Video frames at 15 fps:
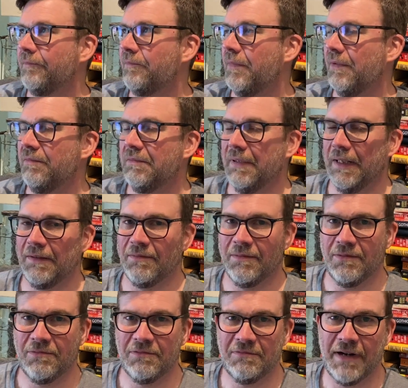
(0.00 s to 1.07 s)

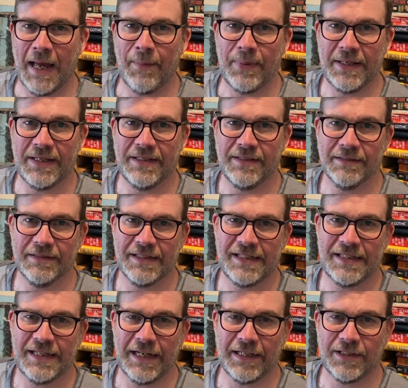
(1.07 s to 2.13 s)
rabid,
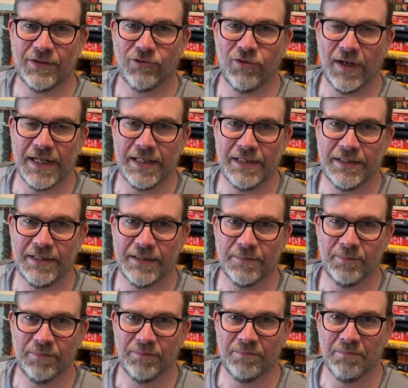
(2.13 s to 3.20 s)
sex-crazed
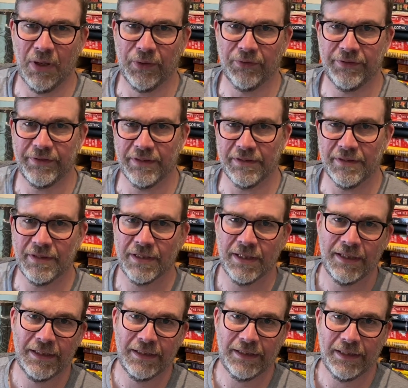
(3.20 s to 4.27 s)
monsters
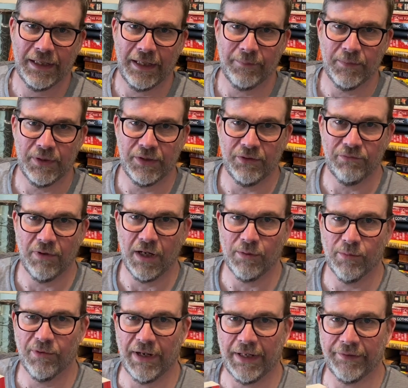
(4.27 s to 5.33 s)
who roam
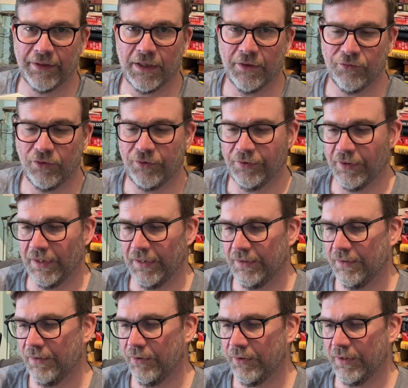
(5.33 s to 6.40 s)
around the
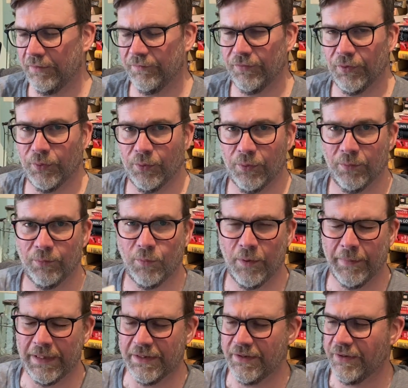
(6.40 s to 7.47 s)
countryside looking for
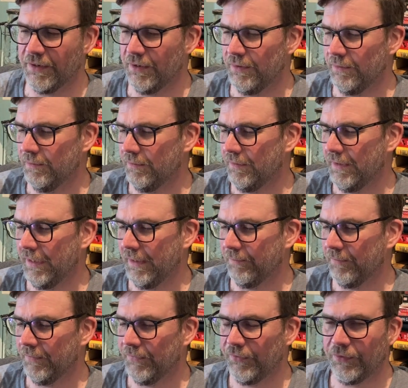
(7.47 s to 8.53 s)
women to
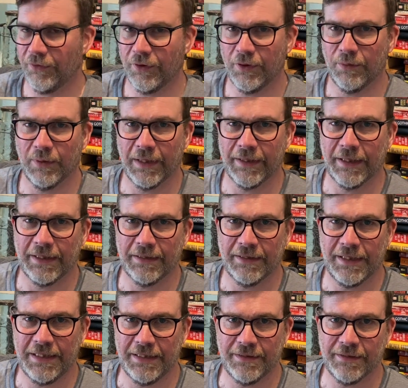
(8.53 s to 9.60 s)
screw and then
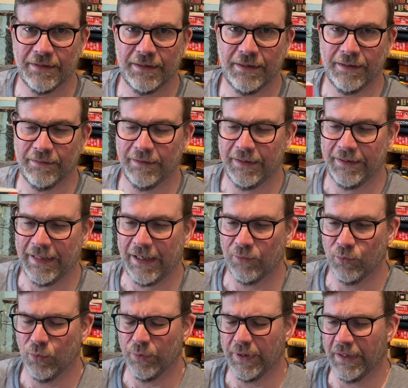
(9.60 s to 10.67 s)
eat in that
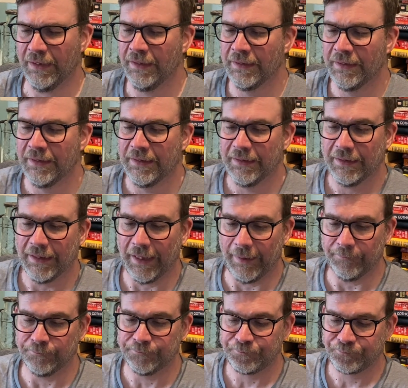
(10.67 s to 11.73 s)
order.
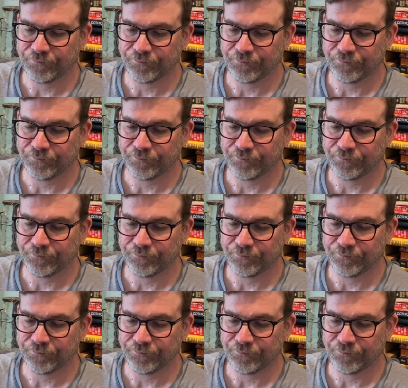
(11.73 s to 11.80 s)
And